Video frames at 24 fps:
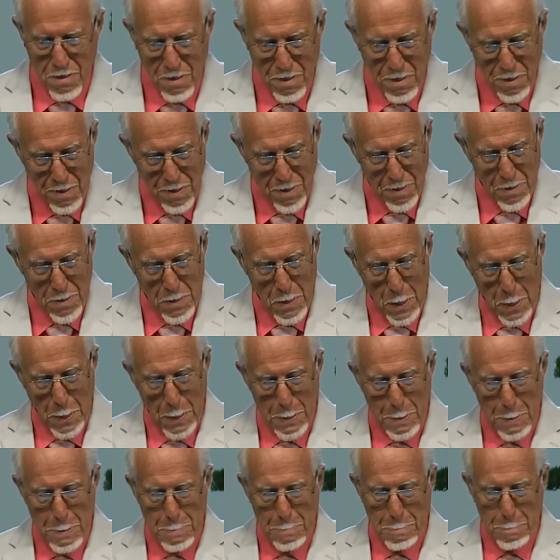
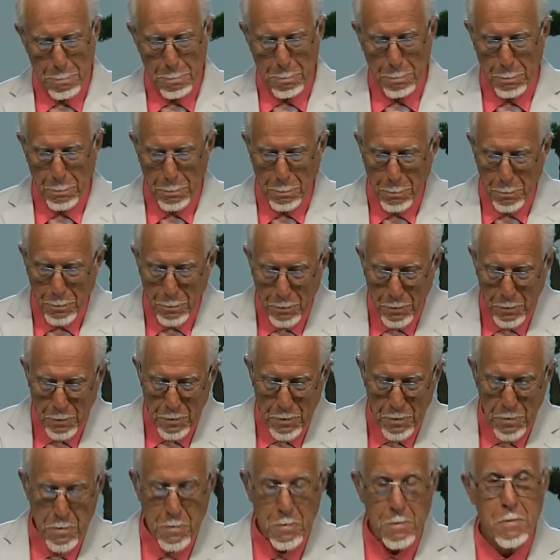
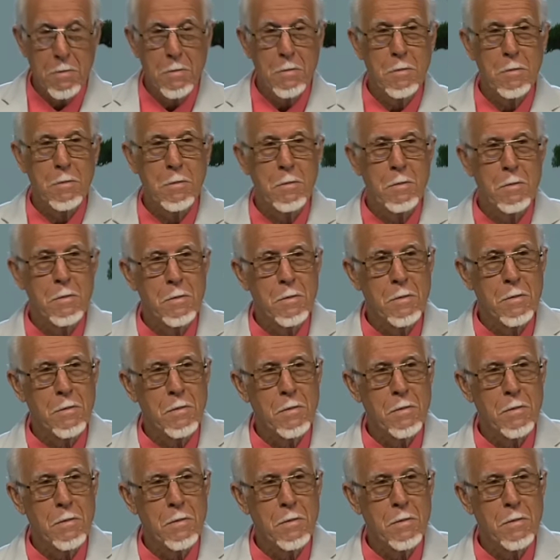[no speech]